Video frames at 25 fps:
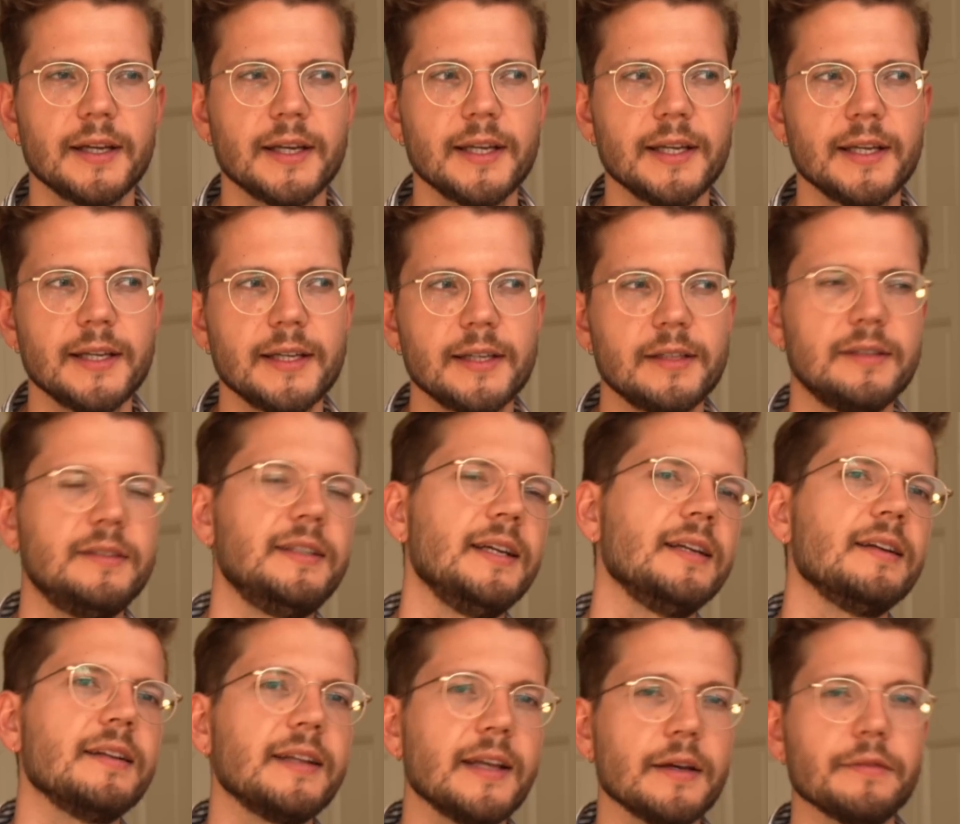He
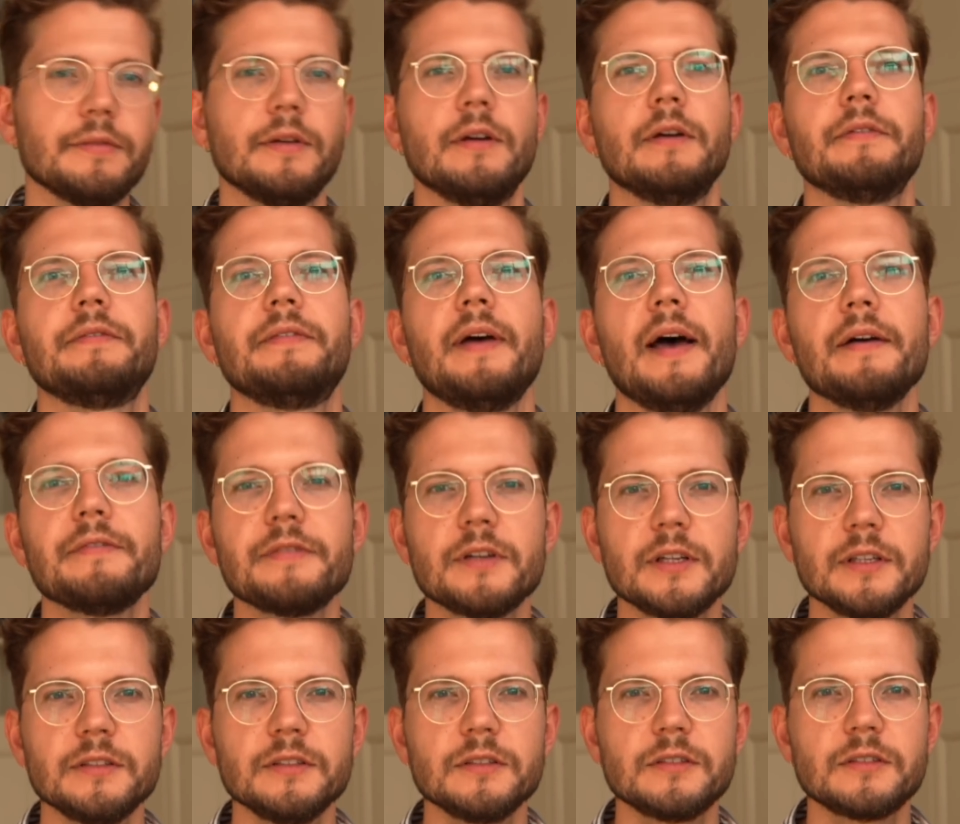didn't give enough
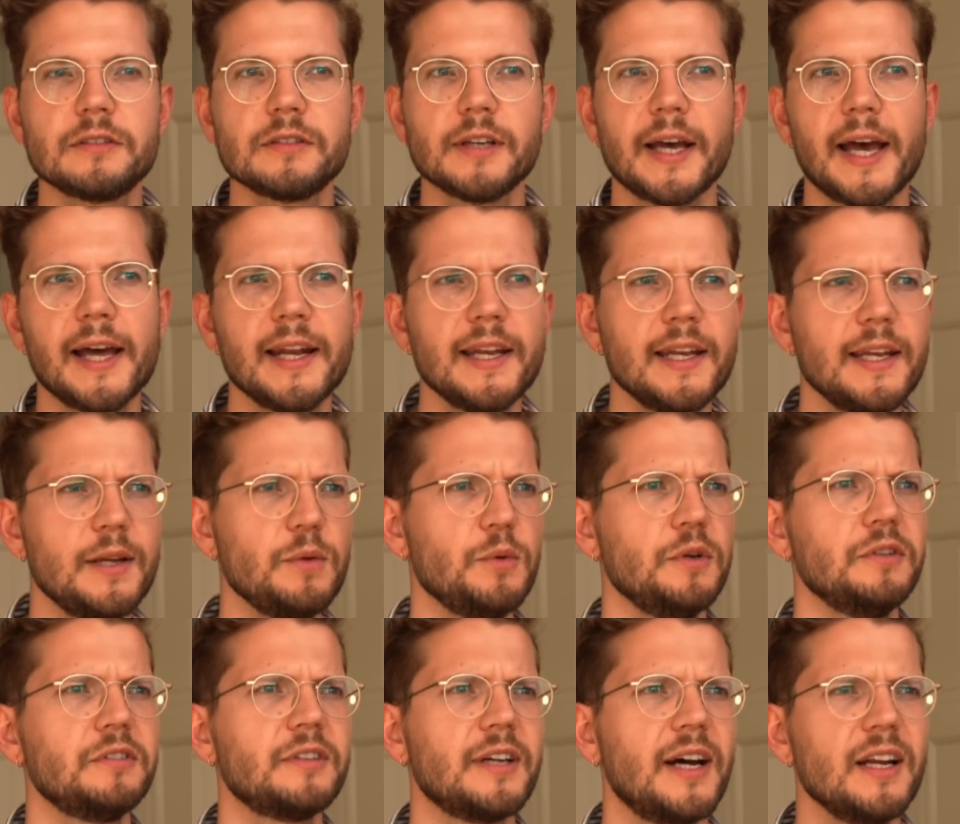evidence, and he
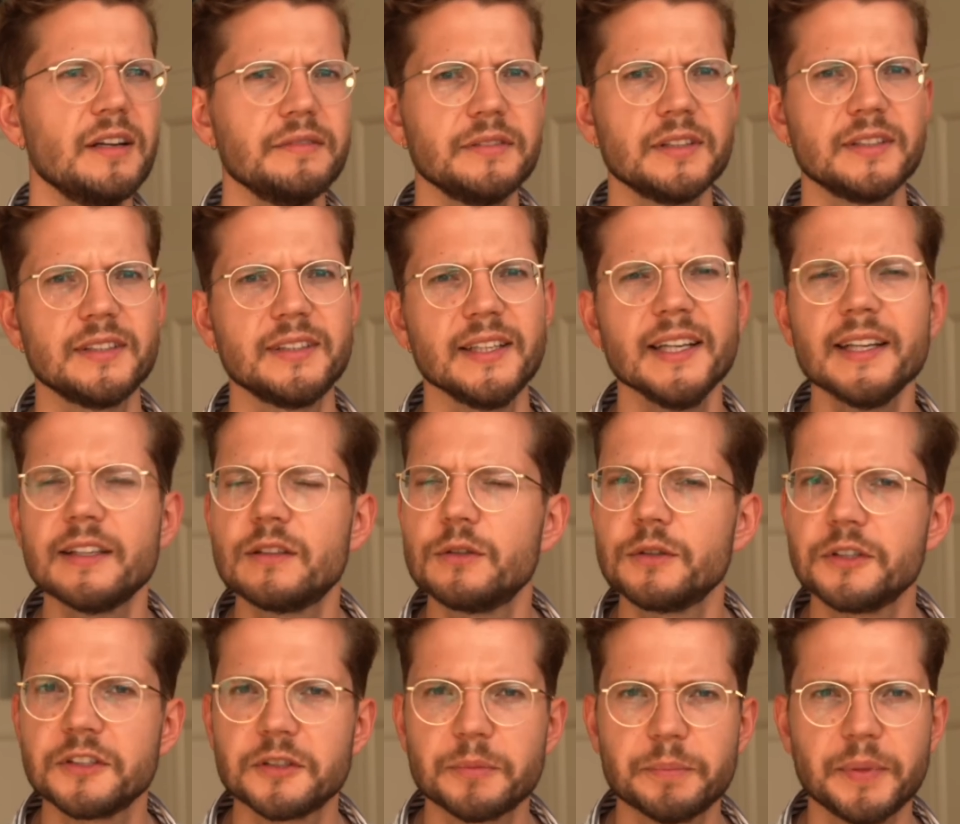was kind of a dick
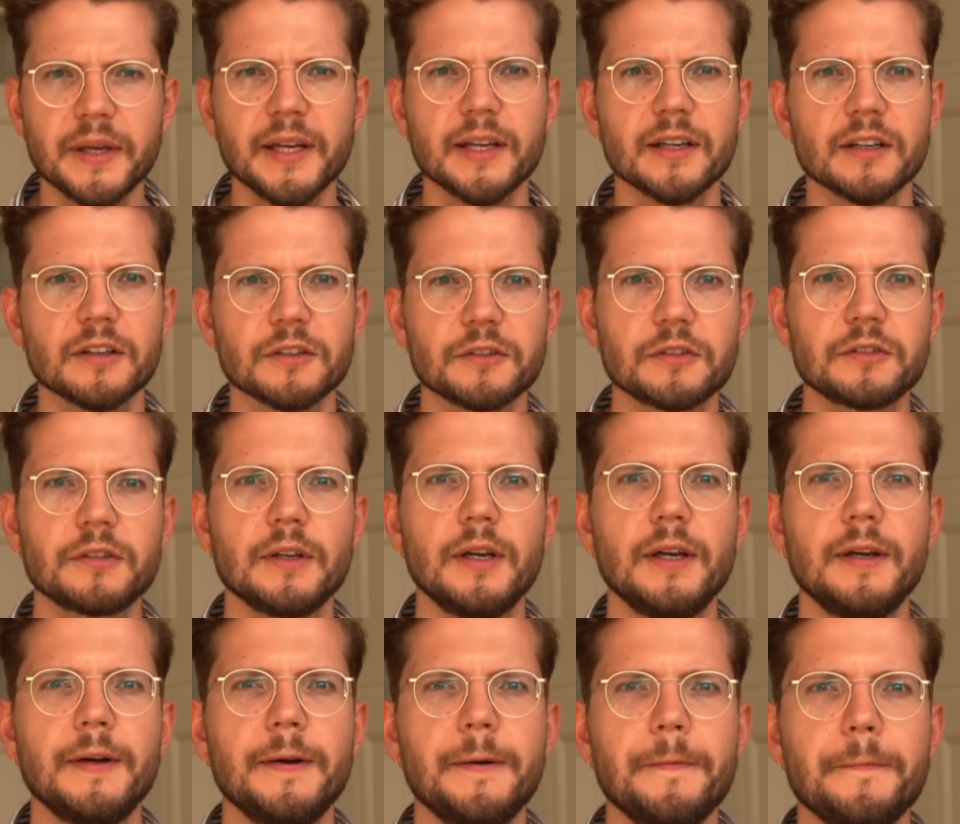to his peers.